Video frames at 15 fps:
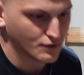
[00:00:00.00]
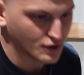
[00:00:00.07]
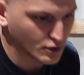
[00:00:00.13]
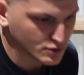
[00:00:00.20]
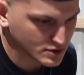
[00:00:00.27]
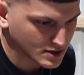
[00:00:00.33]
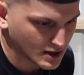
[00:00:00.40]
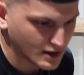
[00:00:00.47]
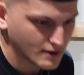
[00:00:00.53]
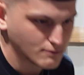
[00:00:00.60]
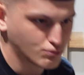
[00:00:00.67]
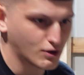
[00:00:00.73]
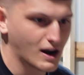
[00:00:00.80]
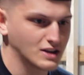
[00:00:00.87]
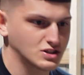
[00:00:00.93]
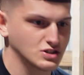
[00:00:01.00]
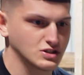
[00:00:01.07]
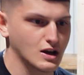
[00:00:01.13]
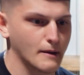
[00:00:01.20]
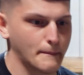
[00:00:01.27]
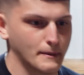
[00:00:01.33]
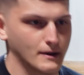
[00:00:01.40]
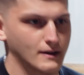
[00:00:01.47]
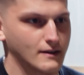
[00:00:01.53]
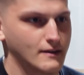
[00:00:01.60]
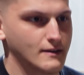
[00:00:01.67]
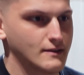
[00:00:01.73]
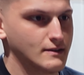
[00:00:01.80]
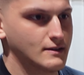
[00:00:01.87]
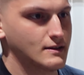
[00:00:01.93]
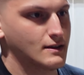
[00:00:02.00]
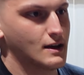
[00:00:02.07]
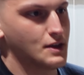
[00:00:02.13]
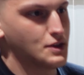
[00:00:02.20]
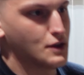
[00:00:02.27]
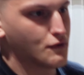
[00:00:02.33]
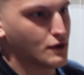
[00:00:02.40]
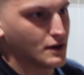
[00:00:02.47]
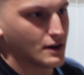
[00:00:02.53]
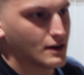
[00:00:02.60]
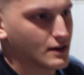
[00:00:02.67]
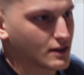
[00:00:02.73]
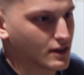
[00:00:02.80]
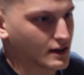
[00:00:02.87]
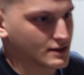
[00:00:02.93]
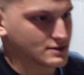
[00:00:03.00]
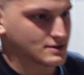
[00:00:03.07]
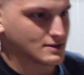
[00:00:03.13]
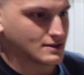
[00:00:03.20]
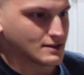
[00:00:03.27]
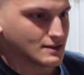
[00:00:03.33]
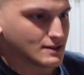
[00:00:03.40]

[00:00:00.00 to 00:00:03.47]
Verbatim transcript: of those uh, branches up and, and different things.